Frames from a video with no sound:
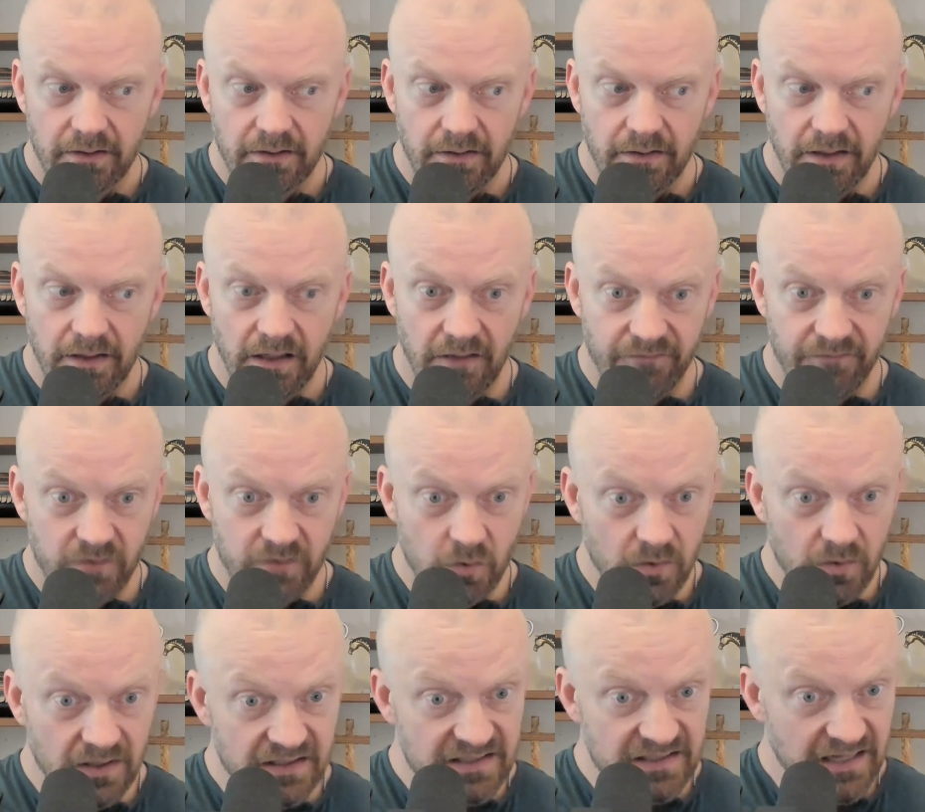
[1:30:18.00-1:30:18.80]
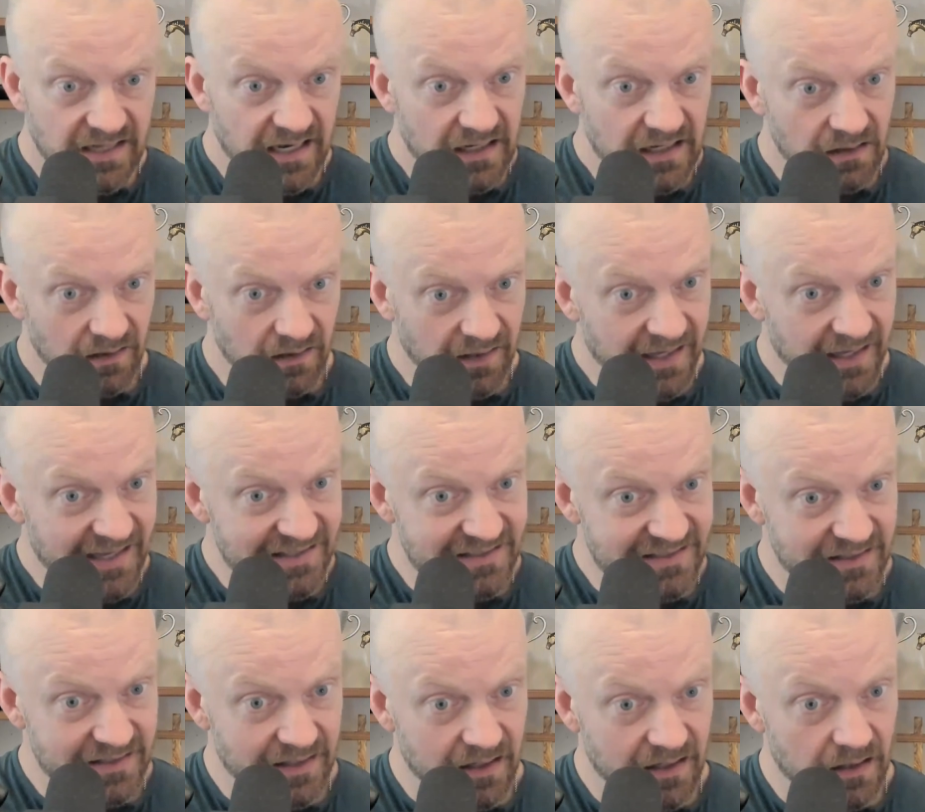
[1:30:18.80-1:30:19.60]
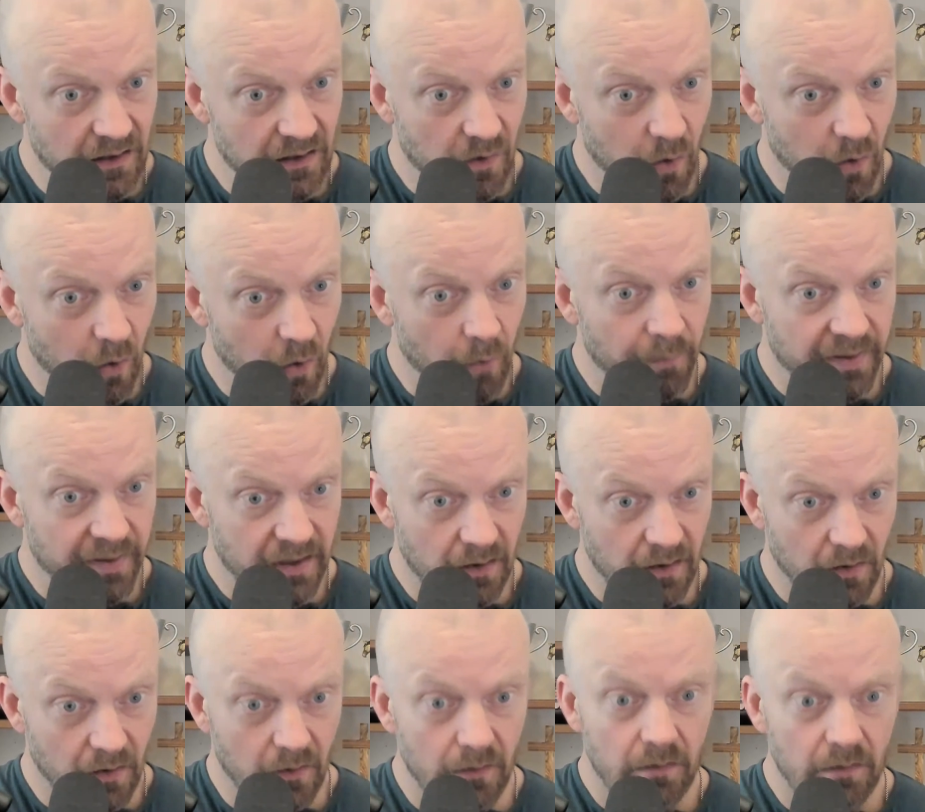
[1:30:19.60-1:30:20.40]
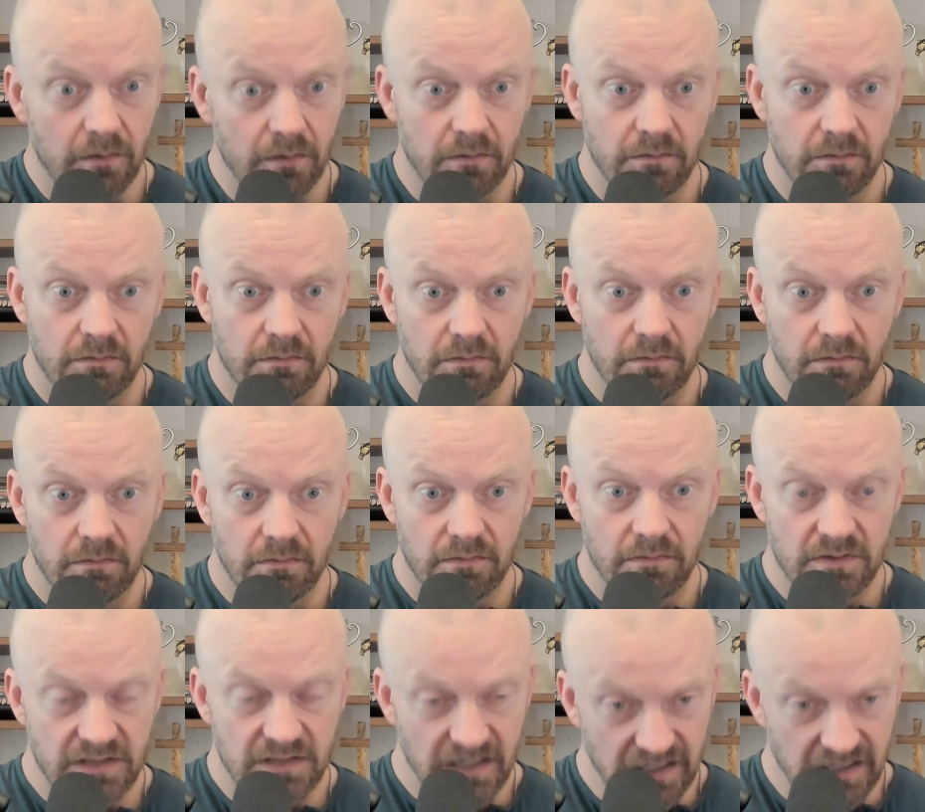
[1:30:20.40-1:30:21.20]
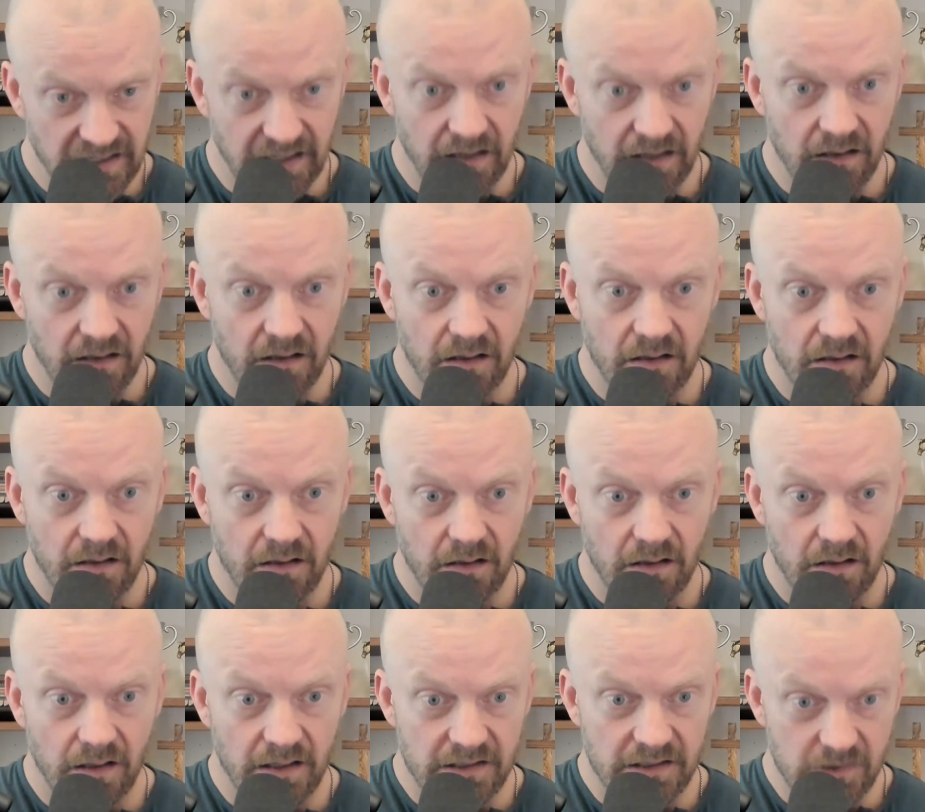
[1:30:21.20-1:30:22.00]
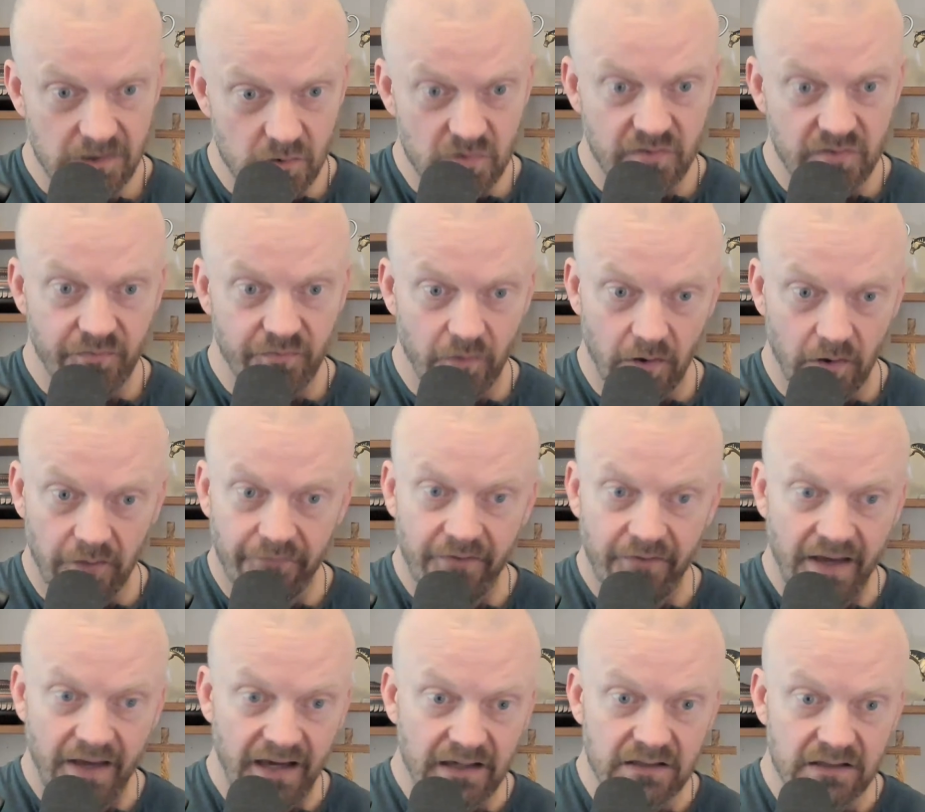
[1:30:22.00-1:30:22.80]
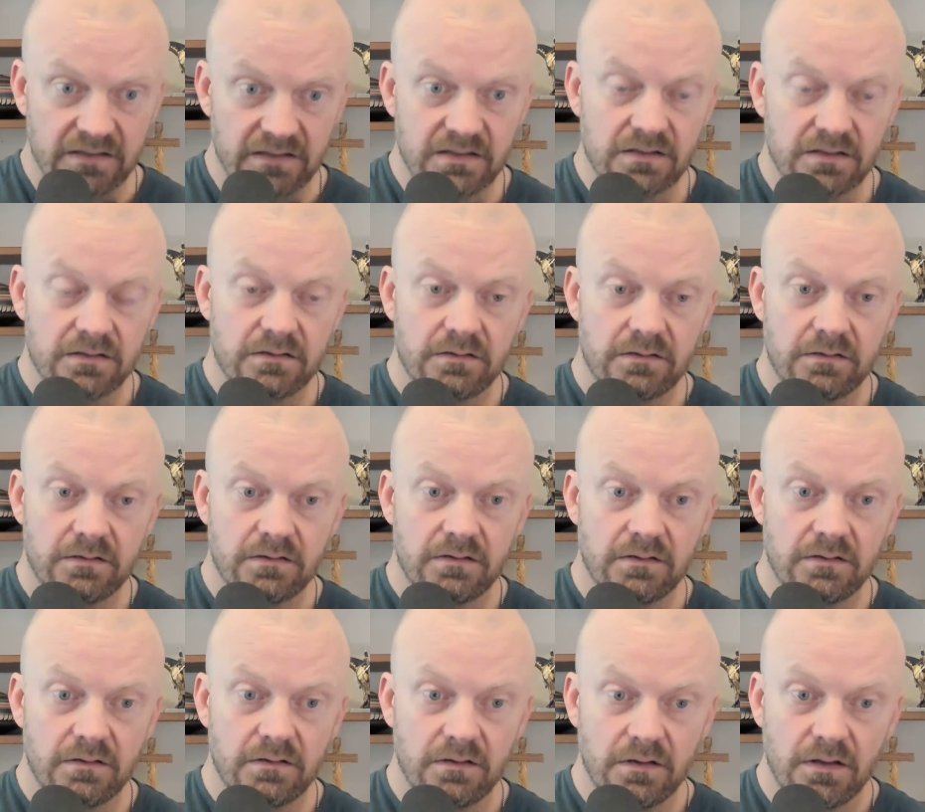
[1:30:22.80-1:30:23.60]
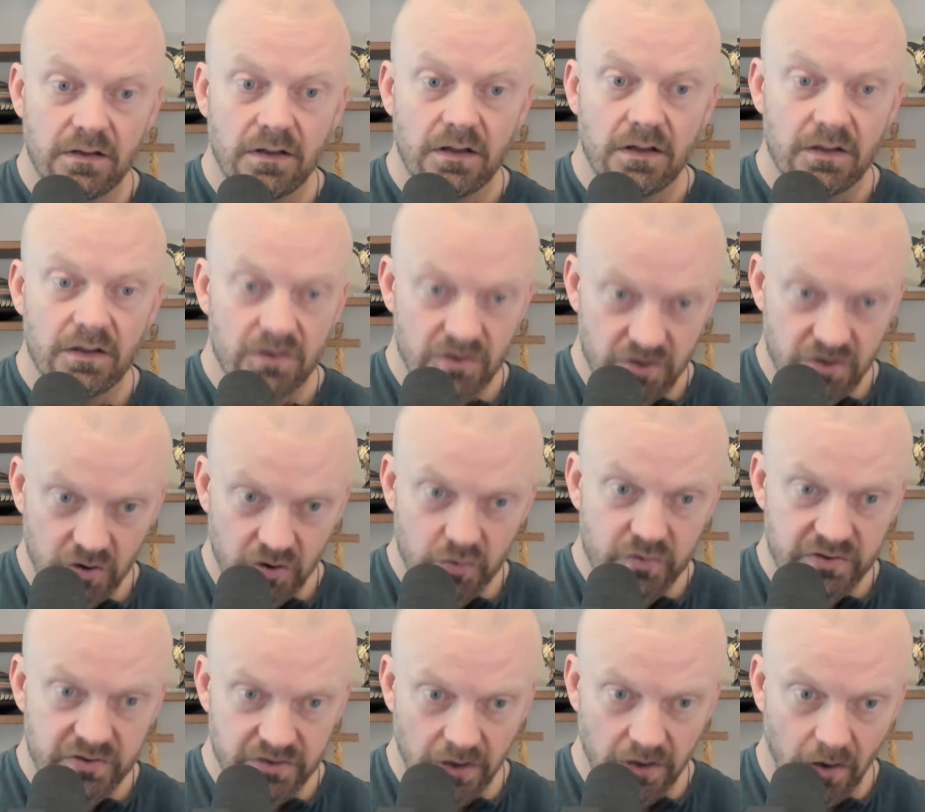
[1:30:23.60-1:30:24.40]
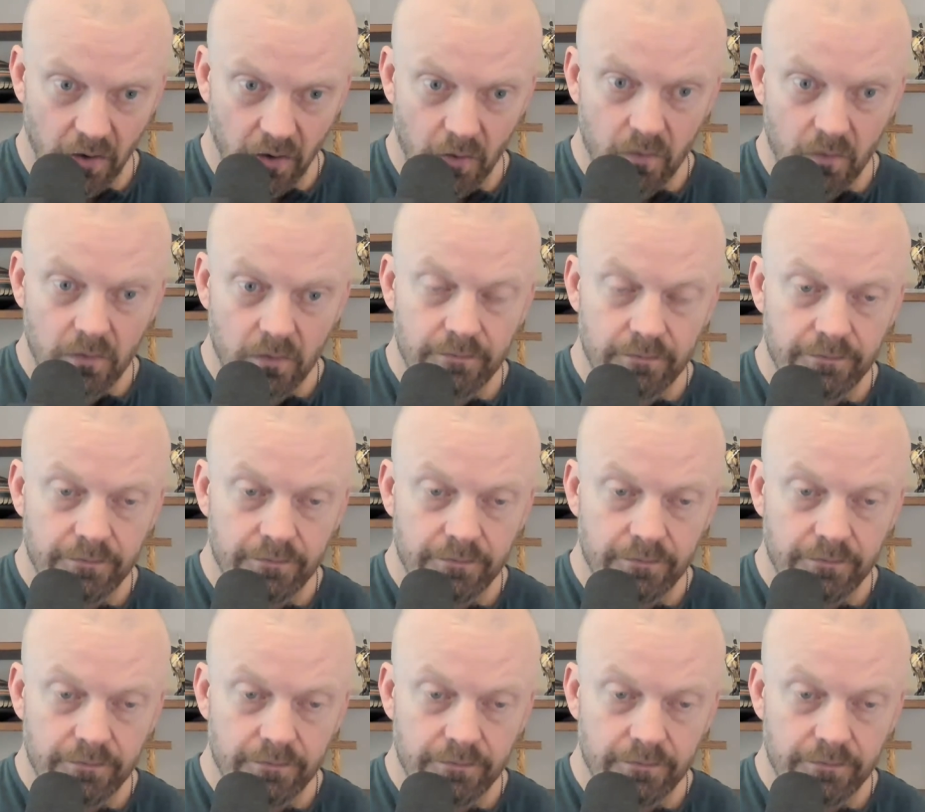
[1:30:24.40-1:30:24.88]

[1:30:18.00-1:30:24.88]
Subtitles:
And if you can take less than a whole pill to get a useful effect, do so.